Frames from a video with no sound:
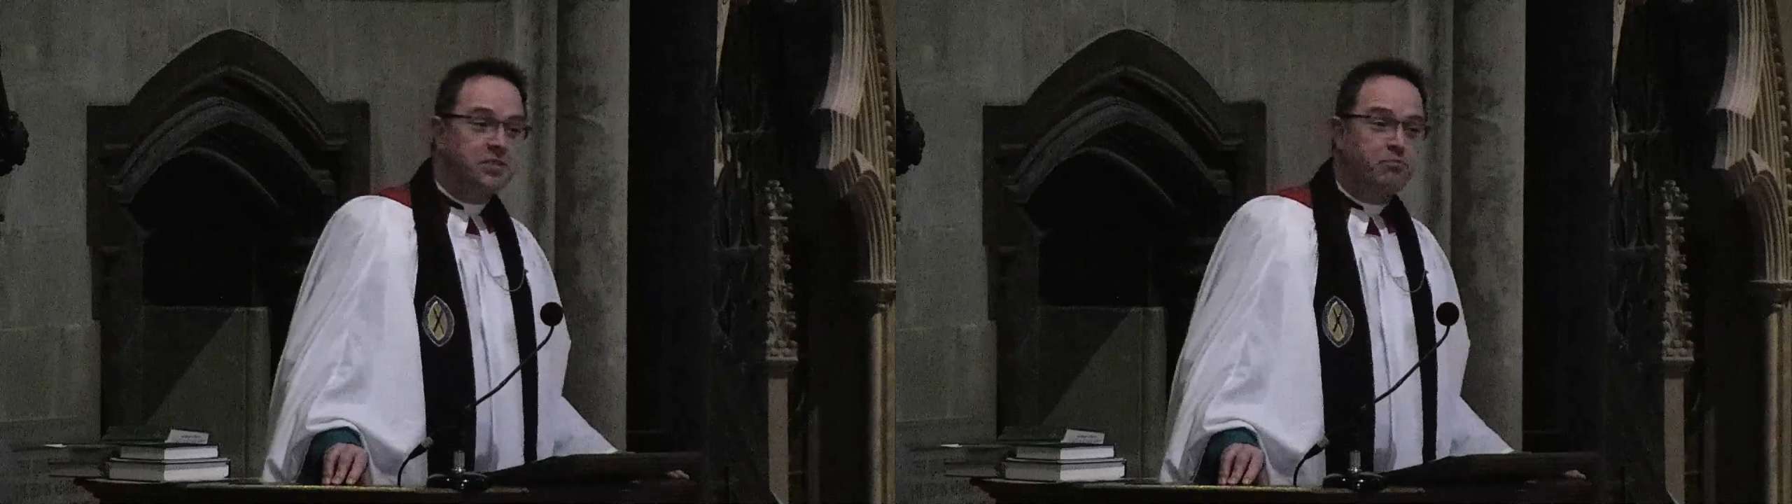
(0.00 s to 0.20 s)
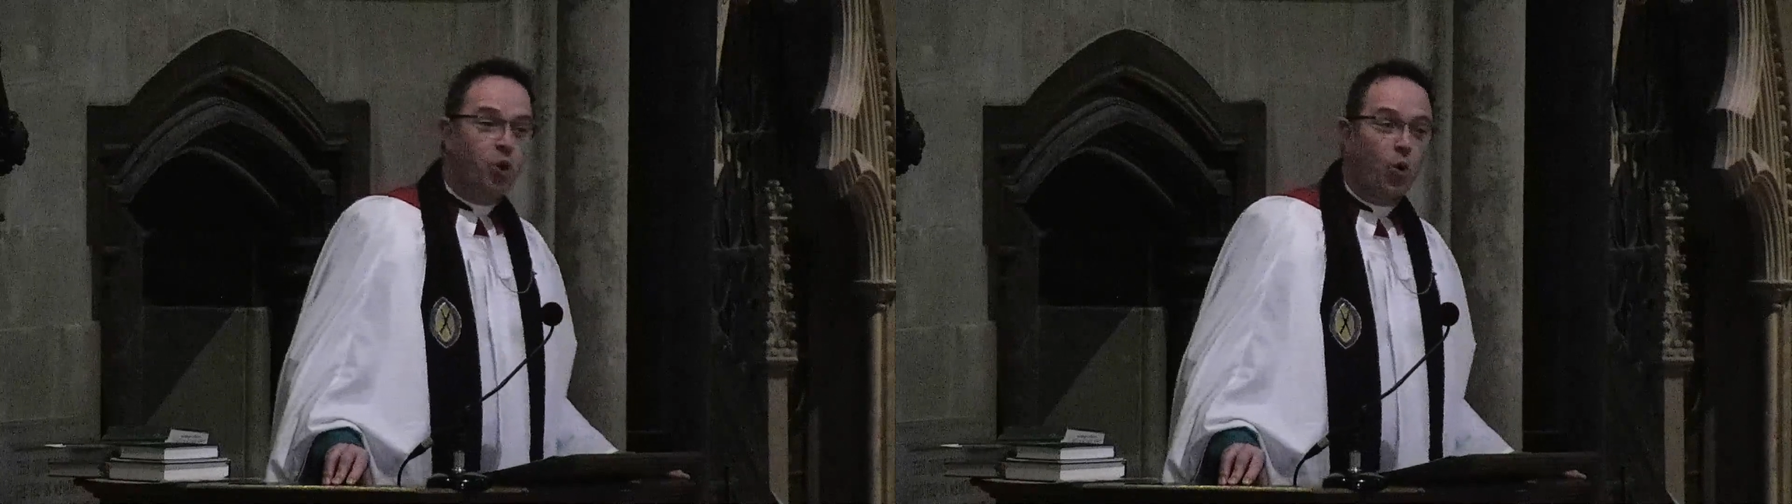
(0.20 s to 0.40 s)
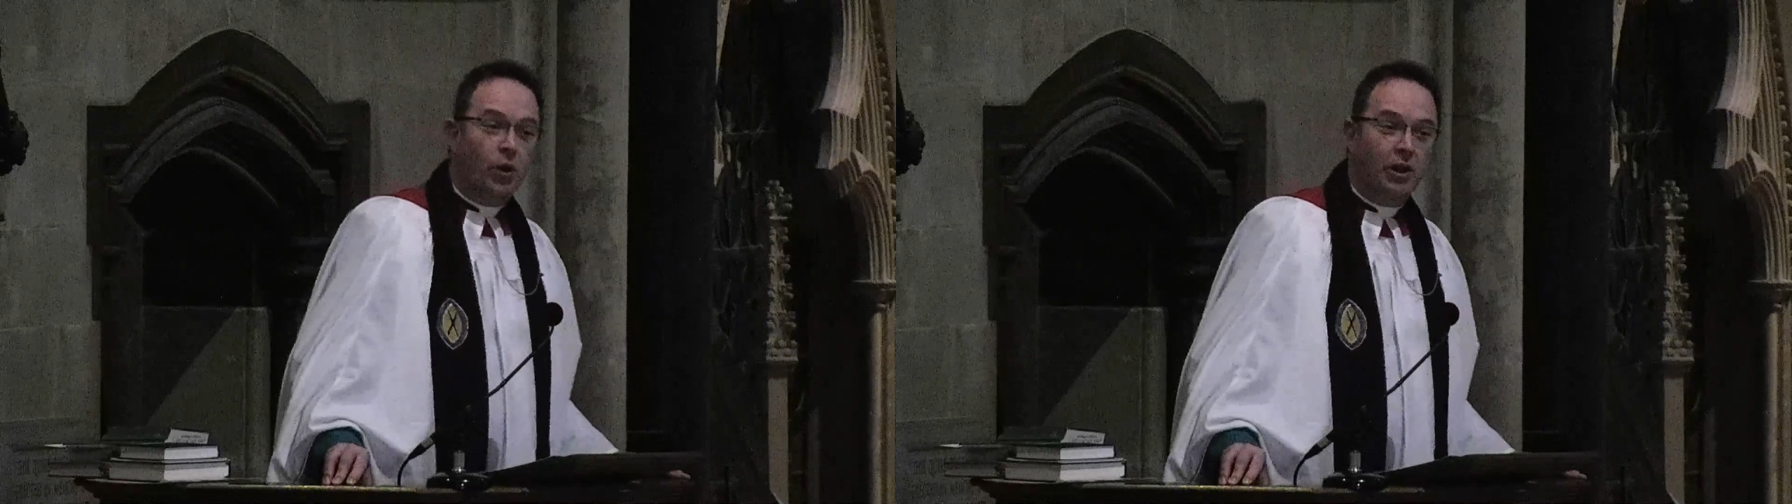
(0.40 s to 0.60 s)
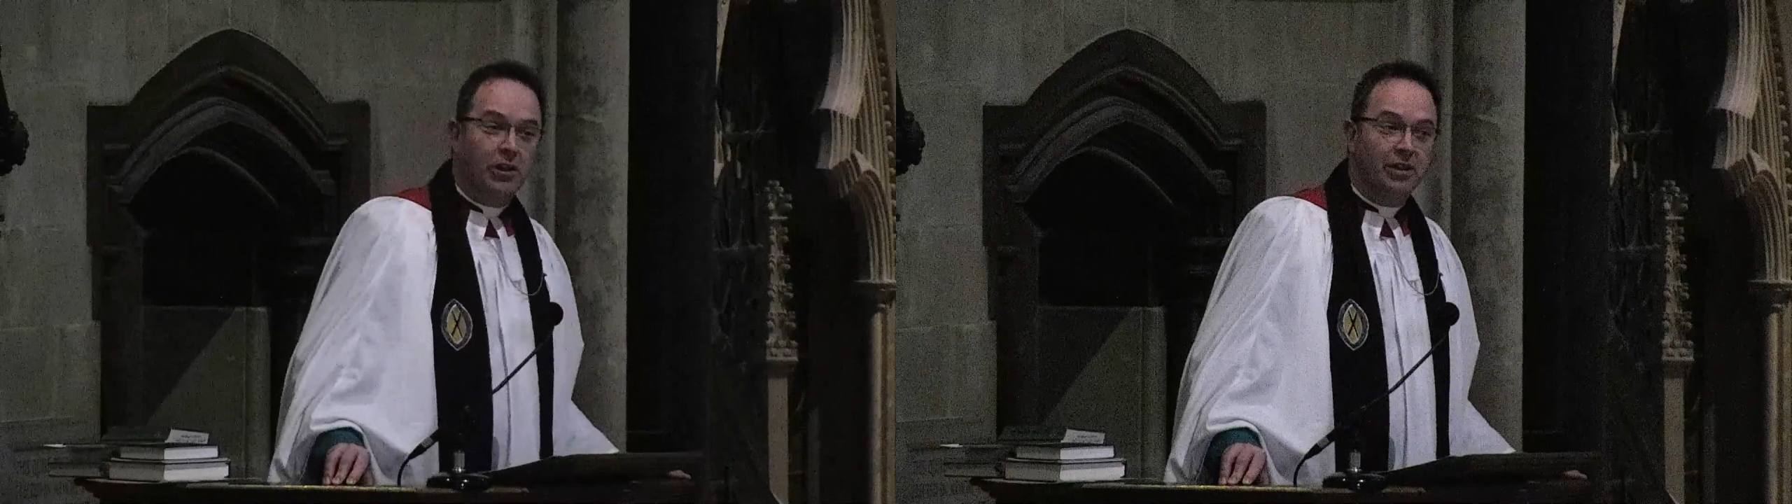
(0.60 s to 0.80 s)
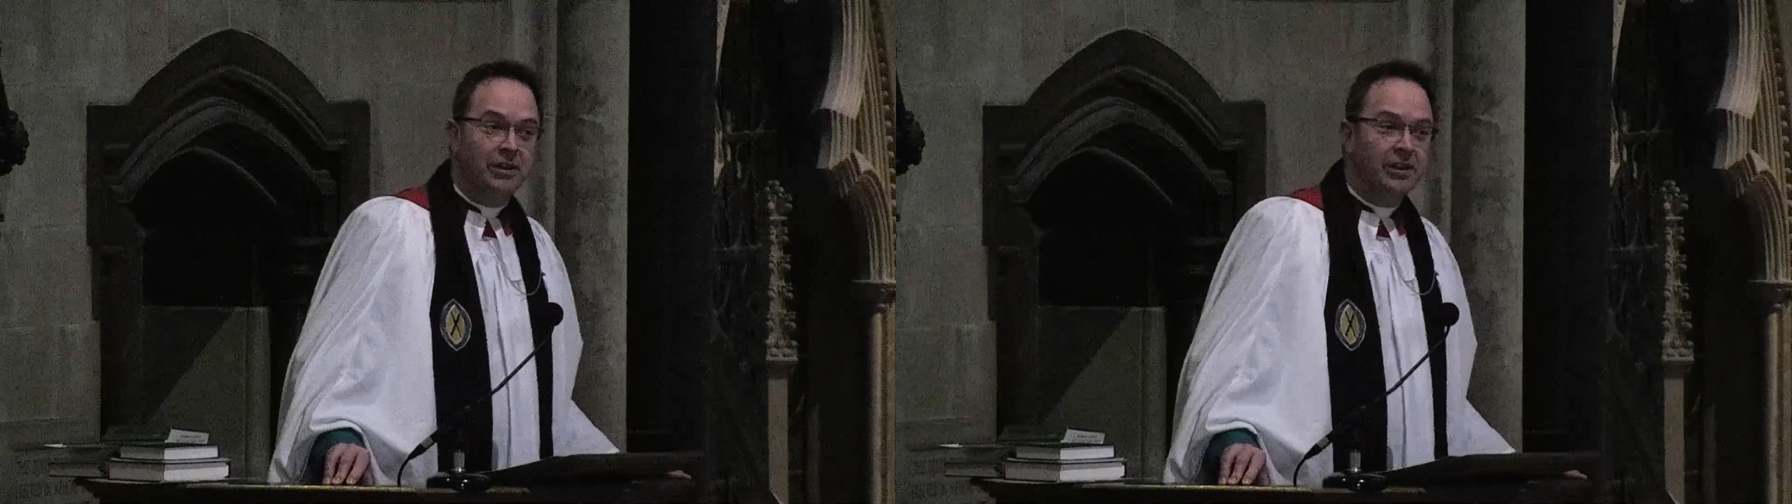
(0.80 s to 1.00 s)

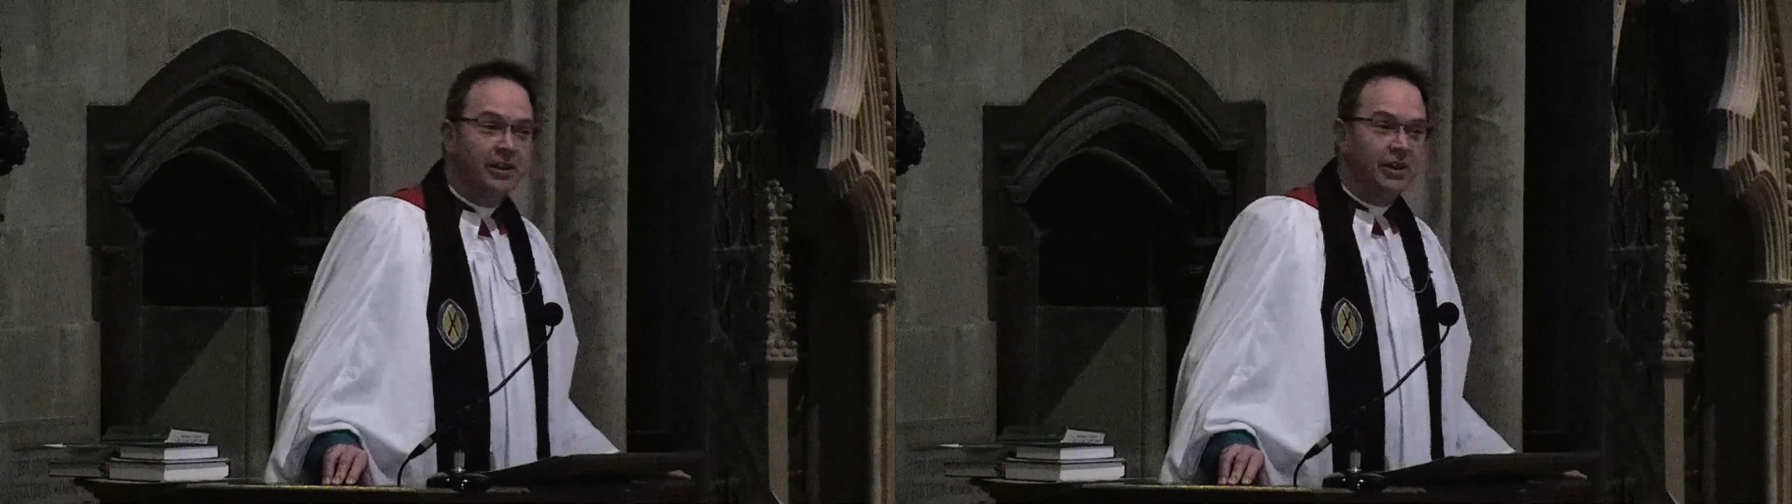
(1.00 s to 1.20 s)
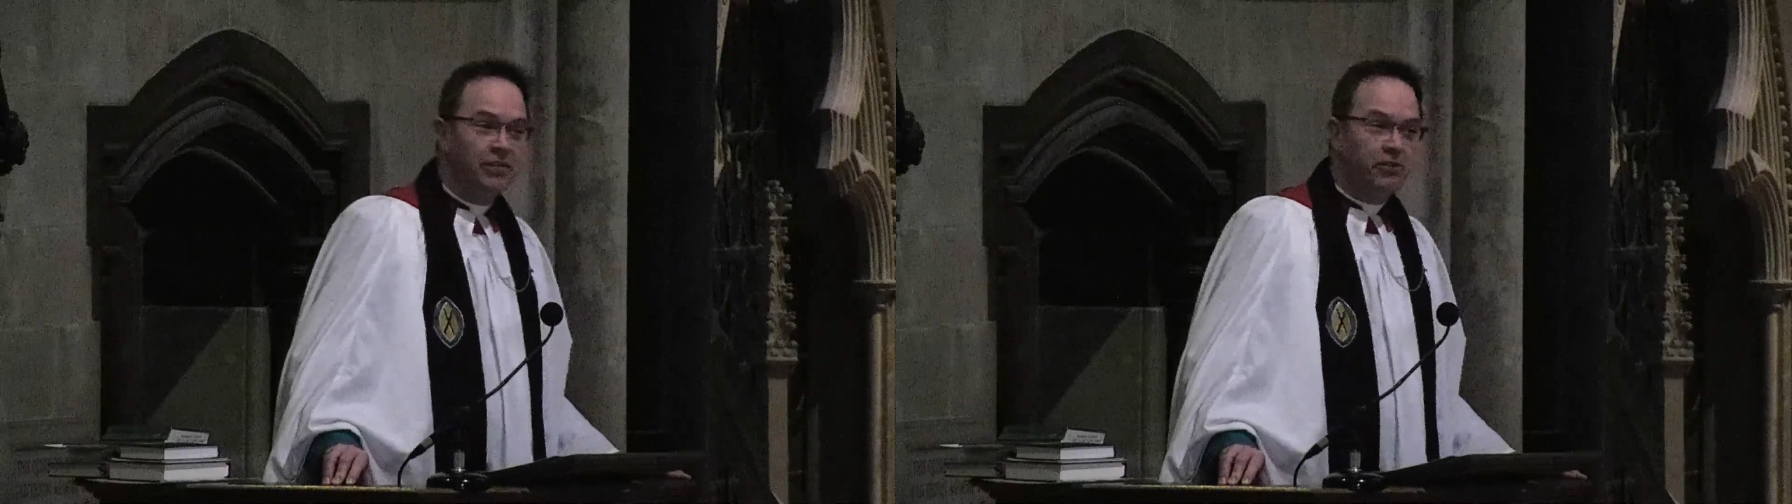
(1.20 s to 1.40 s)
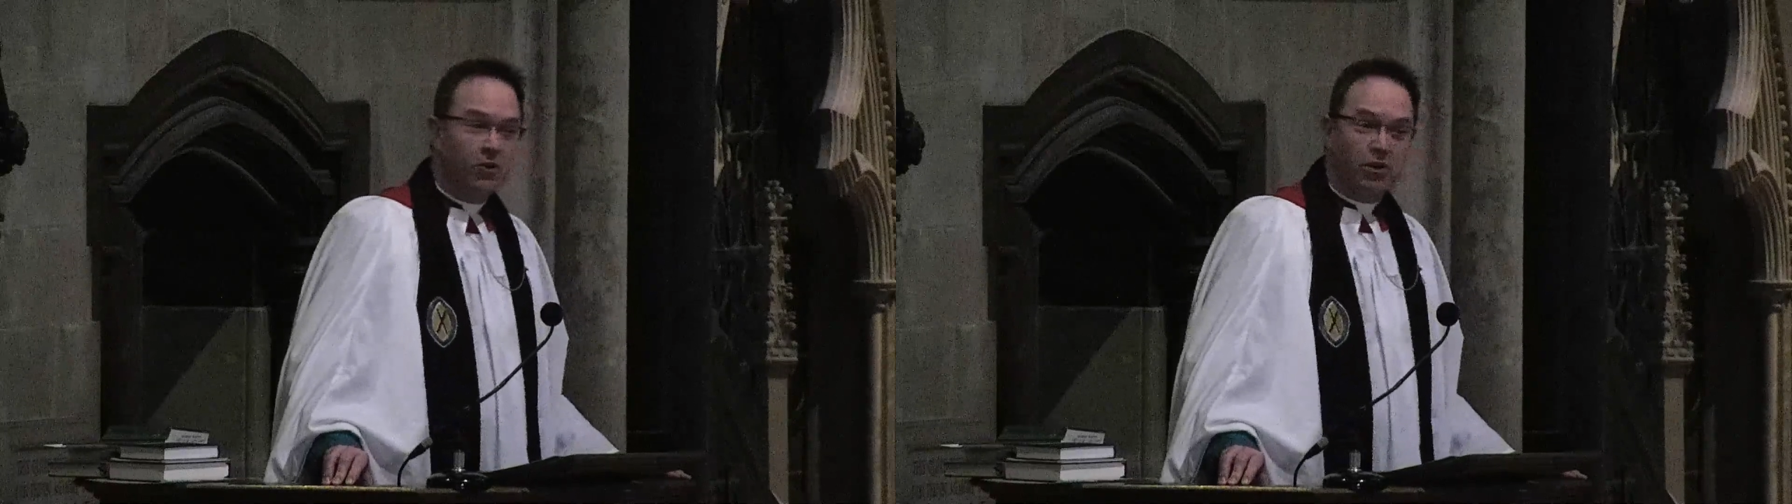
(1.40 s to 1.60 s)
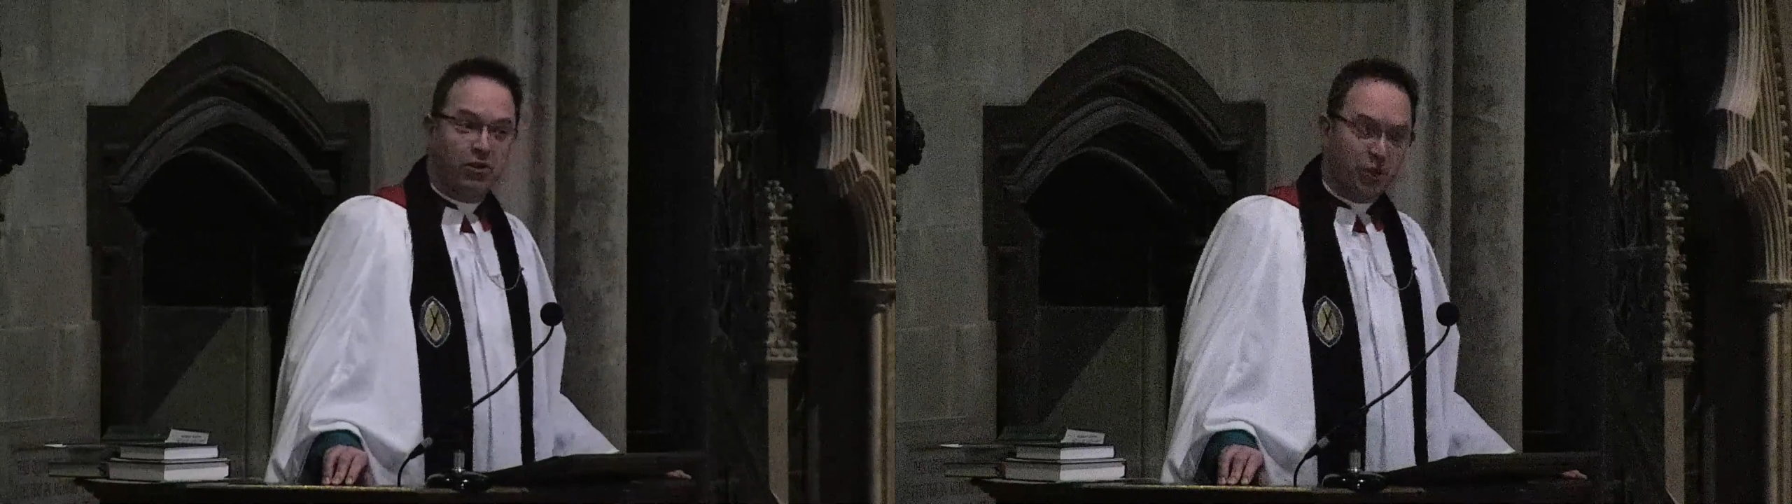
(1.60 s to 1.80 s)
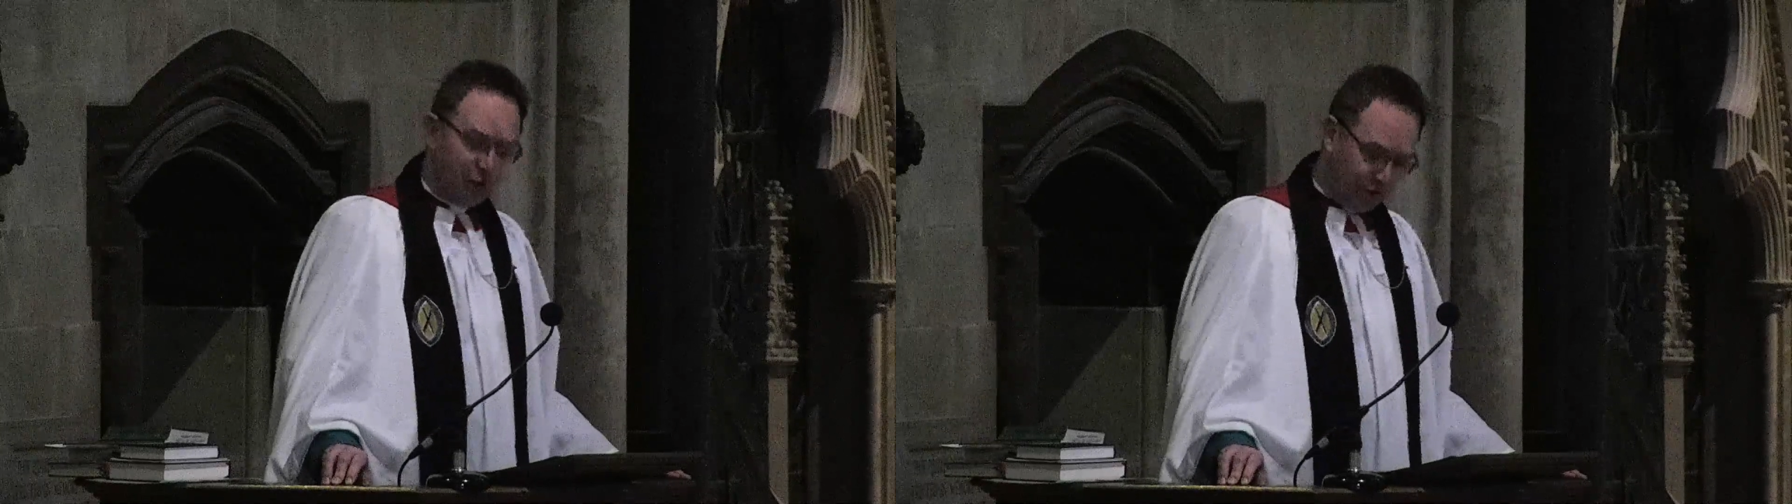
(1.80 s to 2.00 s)
portal for a
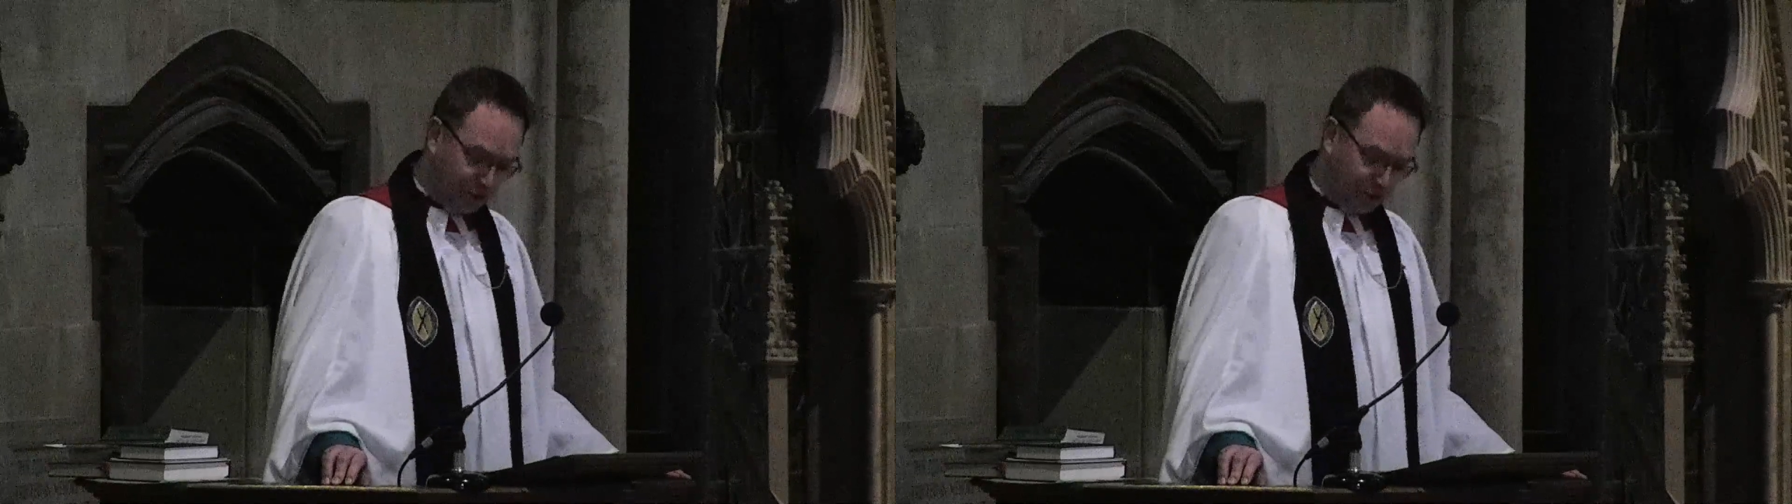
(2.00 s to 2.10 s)
third